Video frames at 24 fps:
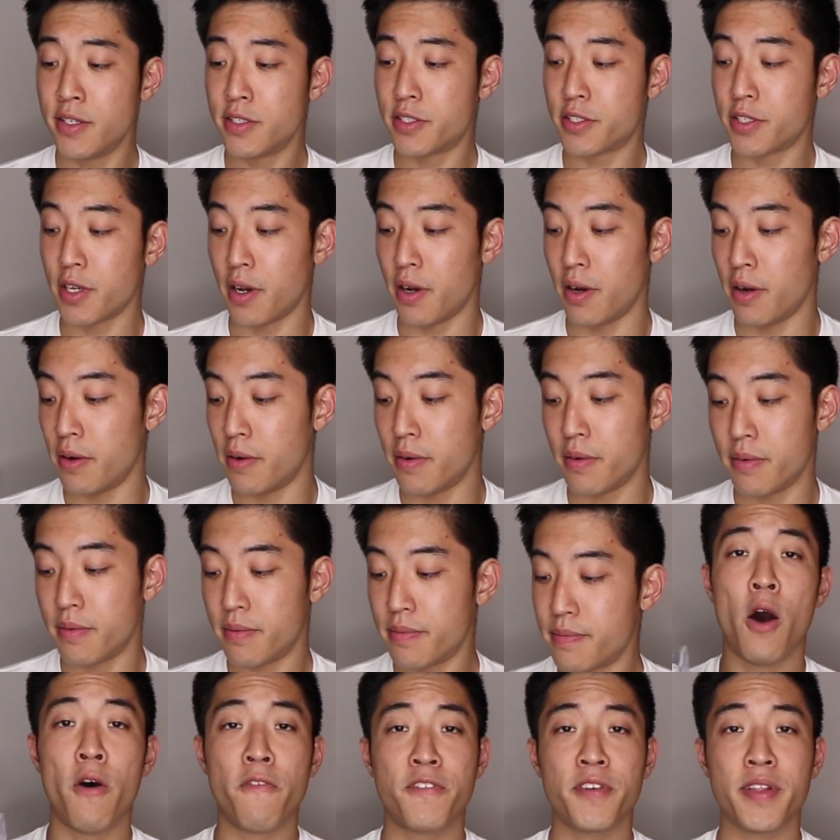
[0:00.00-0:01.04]
So
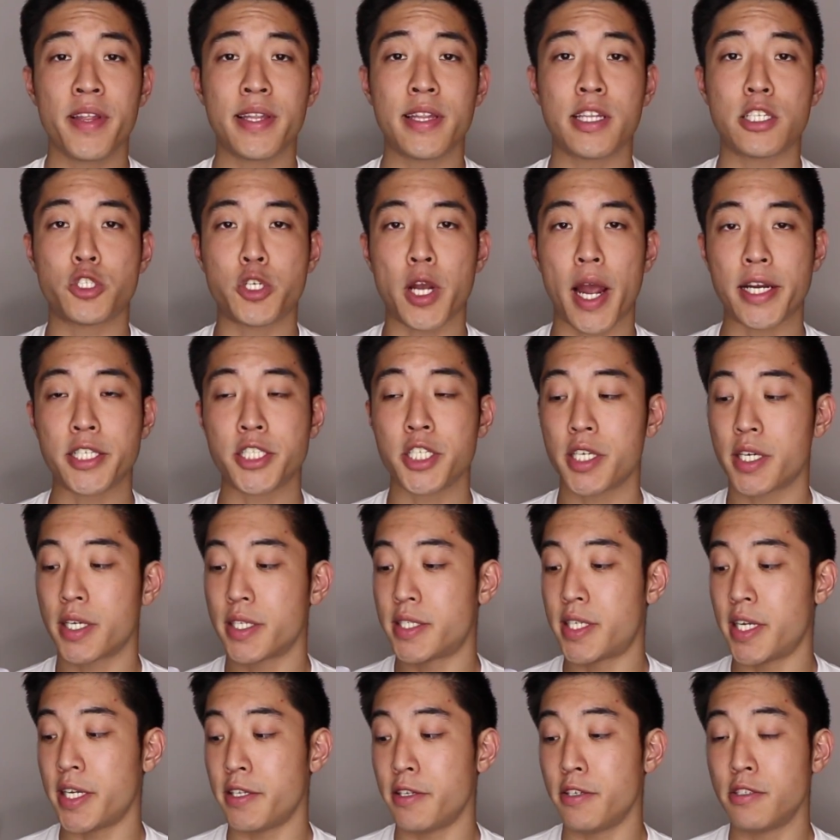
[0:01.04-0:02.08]
hopefully the traction
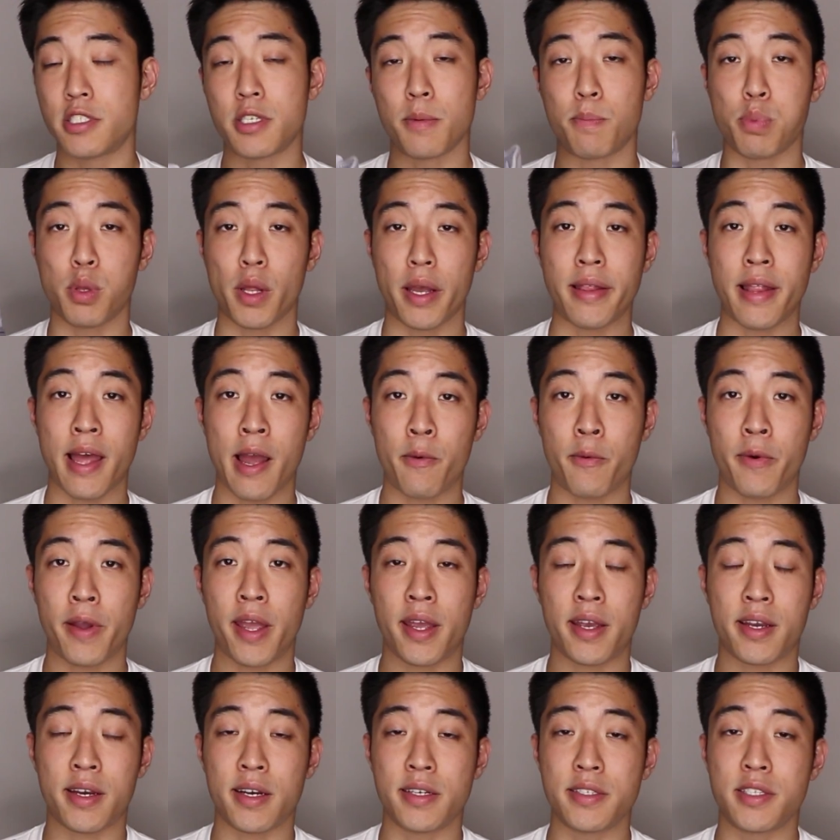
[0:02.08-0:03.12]
continues to play that
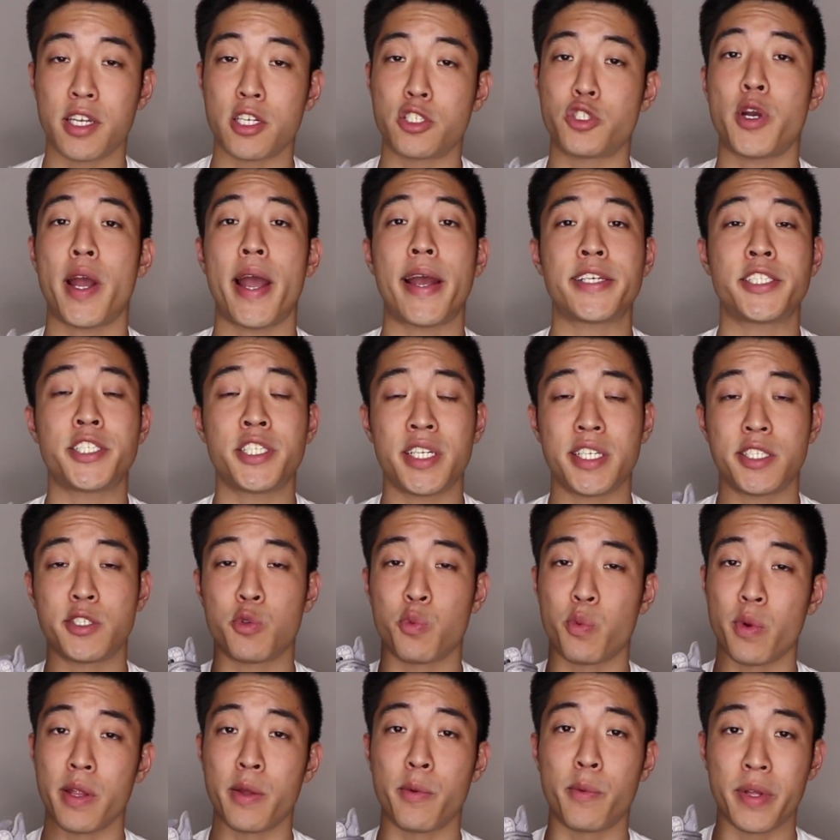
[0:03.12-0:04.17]
way, because the traction
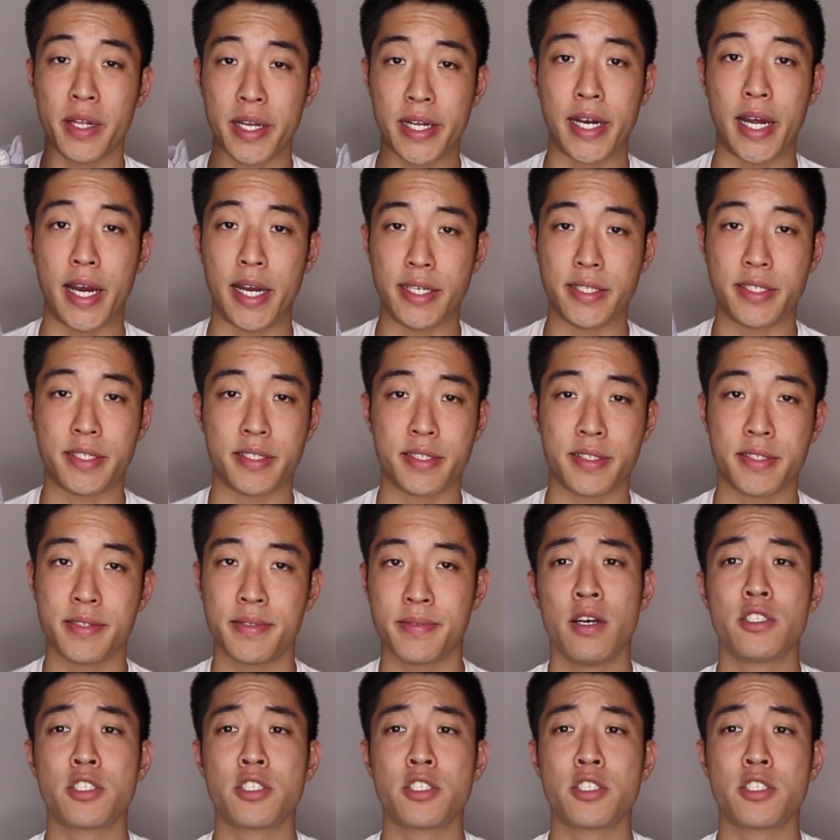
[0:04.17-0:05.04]
is really nice.